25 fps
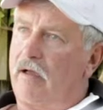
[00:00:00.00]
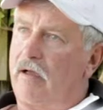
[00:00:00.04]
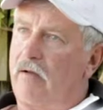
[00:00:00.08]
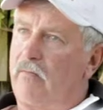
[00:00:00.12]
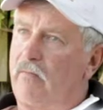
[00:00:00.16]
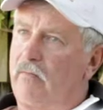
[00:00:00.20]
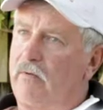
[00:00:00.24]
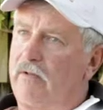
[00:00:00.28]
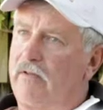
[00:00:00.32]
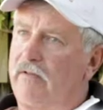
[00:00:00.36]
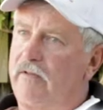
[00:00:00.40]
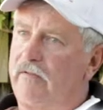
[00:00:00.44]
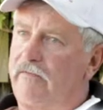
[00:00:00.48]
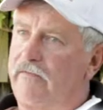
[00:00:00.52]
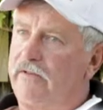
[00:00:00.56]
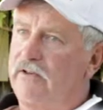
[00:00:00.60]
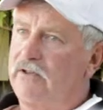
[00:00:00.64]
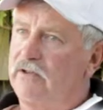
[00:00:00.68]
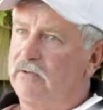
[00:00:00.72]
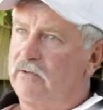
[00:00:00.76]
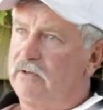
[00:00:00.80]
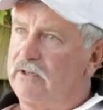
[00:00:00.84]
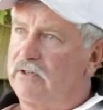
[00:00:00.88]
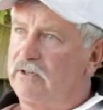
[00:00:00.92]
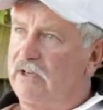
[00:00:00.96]
With the
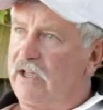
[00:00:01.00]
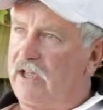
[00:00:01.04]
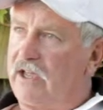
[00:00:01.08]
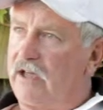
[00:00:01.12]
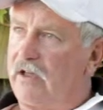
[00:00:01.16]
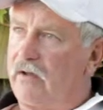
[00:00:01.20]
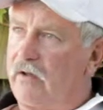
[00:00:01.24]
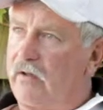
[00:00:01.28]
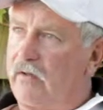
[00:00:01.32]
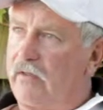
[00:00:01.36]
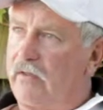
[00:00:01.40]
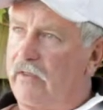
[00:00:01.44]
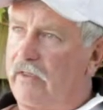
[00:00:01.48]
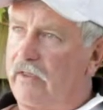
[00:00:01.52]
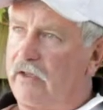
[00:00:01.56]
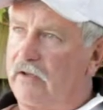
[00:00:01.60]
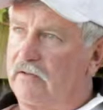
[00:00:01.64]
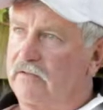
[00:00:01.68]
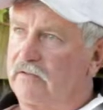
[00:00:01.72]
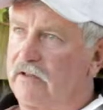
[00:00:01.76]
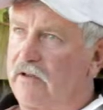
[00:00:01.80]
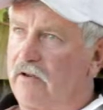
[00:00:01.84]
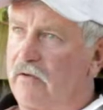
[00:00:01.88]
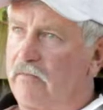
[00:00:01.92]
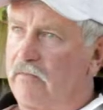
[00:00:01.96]
fisheries now,
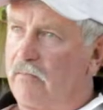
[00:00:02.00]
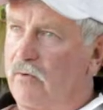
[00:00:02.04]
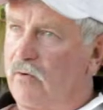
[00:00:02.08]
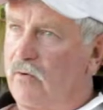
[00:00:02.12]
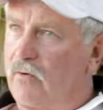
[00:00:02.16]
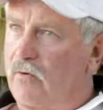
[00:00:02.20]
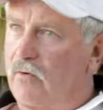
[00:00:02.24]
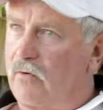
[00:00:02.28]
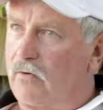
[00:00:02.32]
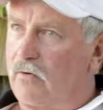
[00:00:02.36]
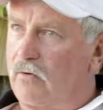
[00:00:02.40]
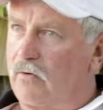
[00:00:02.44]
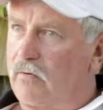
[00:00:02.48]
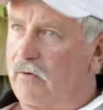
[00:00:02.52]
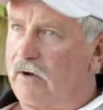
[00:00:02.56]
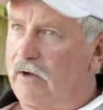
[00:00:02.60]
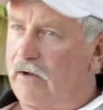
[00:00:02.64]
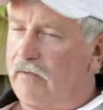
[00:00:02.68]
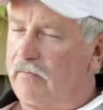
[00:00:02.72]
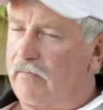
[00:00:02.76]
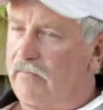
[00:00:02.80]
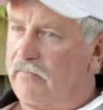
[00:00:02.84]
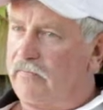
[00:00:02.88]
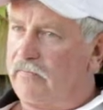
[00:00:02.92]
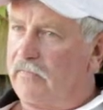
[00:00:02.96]
there's a lot more
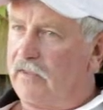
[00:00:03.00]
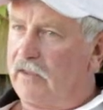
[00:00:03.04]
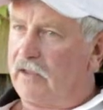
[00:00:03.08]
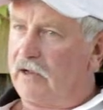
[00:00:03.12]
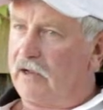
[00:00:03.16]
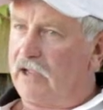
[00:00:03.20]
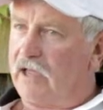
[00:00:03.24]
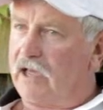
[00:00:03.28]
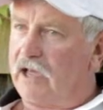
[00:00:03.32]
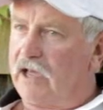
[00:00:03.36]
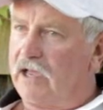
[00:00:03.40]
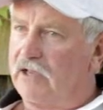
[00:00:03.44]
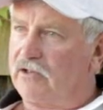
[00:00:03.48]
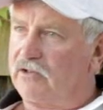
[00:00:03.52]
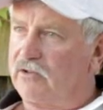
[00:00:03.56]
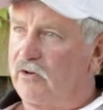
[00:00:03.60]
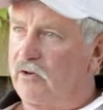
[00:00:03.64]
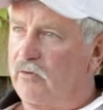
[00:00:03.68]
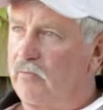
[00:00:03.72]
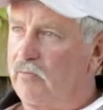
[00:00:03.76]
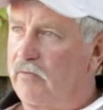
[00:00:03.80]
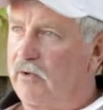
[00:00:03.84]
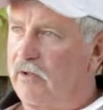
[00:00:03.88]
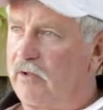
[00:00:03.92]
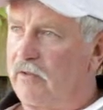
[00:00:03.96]

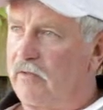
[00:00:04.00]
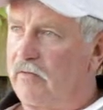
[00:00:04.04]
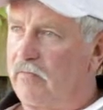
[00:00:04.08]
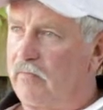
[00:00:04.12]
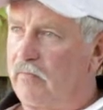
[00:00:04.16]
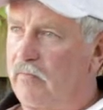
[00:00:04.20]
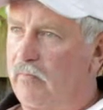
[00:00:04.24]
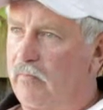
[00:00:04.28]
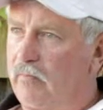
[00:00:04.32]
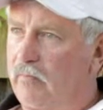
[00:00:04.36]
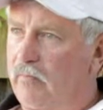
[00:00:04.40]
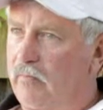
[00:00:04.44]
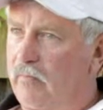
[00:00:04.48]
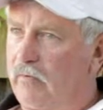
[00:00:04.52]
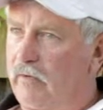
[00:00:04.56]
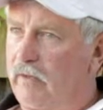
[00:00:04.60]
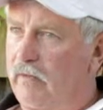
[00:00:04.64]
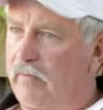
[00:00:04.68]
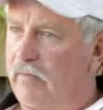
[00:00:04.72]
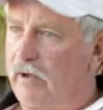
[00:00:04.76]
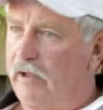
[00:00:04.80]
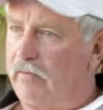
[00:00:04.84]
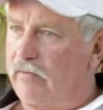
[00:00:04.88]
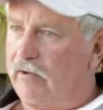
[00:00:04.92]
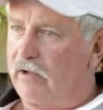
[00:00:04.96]
liaison with the
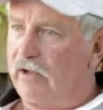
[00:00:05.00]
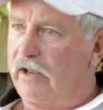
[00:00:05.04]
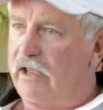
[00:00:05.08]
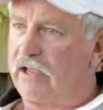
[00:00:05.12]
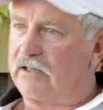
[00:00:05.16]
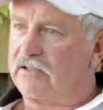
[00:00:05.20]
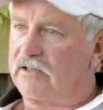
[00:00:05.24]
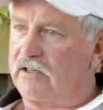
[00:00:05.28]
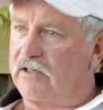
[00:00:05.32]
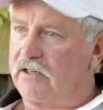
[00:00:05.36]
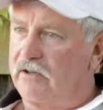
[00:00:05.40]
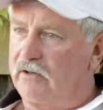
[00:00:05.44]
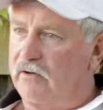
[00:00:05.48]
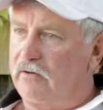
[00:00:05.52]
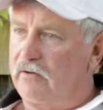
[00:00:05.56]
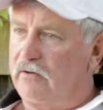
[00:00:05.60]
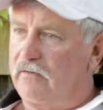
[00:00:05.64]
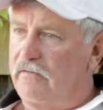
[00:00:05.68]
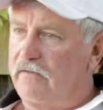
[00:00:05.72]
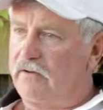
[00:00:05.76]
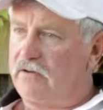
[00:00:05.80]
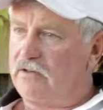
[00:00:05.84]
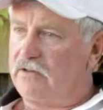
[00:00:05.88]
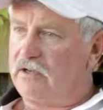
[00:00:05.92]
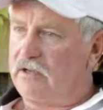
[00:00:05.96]
people that actually do the
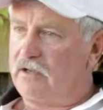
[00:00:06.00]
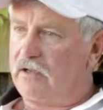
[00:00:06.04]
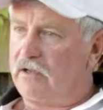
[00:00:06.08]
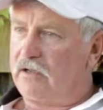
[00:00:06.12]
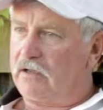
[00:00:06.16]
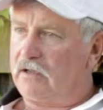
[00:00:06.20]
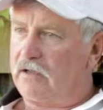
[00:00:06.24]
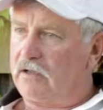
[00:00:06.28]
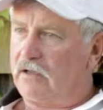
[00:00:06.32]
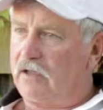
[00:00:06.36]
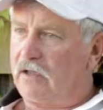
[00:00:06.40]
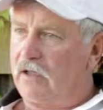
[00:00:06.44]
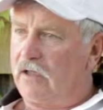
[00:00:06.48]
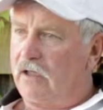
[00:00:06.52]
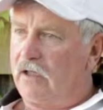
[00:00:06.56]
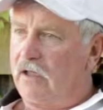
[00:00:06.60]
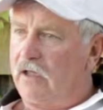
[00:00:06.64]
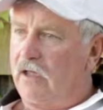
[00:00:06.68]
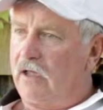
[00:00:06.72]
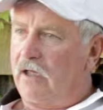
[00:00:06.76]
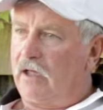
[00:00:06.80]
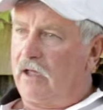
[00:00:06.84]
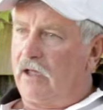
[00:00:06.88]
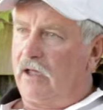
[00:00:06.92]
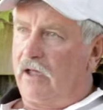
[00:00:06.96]
fishing,
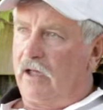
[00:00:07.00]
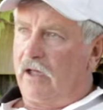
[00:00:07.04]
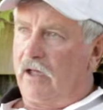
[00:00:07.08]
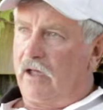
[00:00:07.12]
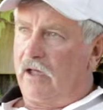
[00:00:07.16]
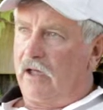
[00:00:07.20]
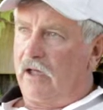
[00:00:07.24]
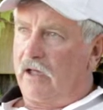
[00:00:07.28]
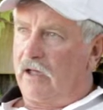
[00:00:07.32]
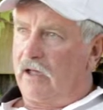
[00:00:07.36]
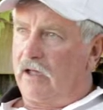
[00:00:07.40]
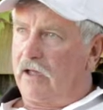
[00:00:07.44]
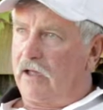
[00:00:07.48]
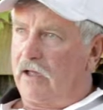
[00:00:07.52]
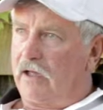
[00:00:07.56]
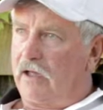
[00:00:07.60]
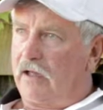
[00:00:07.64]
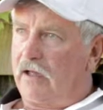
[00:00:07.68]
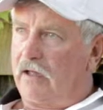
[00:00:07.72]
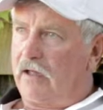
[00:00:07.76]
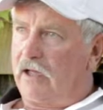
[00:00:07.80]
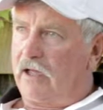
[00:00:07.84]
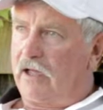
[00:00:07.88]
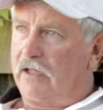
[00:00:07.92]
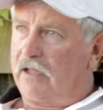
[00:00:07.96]

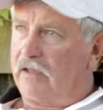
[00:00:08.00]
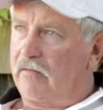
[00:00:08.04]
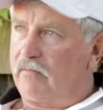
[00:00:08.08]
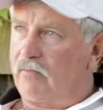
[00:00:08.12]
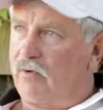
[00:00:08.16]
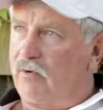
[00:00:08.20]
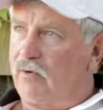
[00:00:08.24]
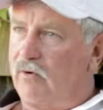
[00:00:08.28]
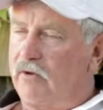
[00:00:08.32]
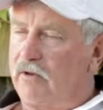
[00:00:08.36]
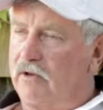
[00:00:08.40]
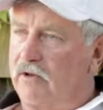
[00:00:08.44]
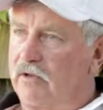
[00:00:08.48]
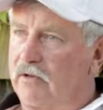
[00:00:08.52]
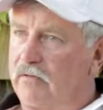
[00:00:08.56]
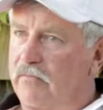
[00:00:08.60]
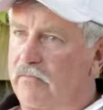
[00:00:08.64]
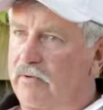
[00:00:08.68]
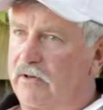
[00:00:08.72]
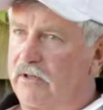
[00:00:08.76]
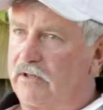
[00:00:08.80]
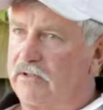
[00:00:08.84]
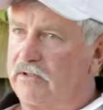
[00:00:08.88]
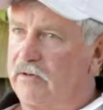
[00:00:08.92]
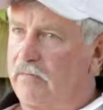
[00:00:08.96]
and the more you can
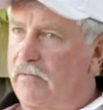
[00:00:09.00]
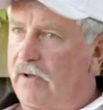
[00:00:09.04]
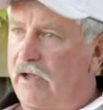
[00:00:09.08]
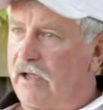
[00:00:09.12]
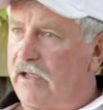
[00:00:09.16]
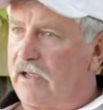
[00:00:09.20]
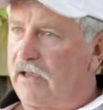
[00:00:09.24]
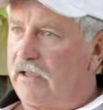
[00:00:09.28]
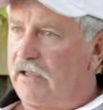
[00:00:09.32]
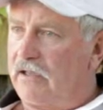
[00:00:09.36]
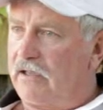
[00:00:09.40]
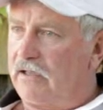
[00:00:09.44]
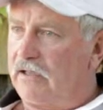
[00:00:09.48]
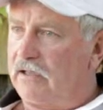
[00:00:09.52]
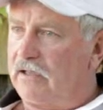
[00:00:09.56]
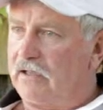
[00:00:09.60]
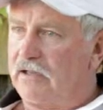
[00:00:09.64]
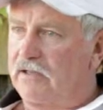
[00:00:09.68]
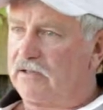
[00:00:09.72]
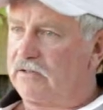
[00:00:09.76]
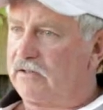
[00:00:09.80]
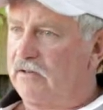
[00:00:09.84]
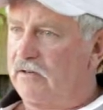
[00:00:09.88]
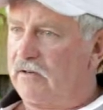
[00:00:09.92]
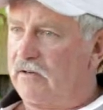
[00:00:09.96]
participate in their
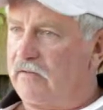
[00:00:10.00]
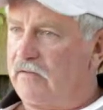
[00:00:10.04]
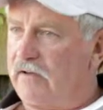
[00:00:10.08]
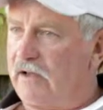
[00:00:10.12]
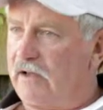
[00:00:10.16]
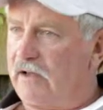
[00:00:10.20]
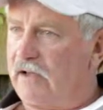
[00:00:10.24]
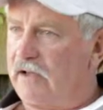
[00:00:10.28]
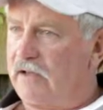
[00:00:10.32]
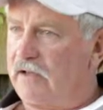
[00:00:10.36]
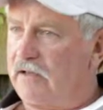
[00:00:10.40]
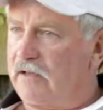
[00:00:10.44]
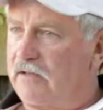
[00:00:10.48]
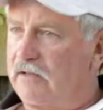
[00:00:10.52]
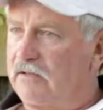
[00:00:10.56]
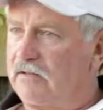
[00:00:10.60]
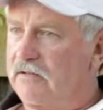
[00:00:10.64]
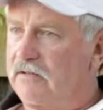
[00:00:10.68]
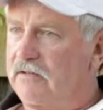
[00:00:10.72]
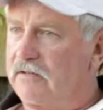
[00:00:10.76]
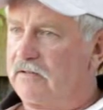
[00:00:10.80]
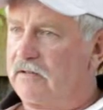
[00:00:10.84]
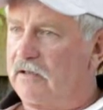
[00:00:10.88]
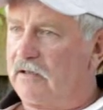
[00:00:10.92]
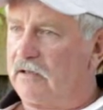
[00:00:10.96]

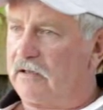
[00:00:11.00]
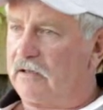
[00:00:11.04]
surveys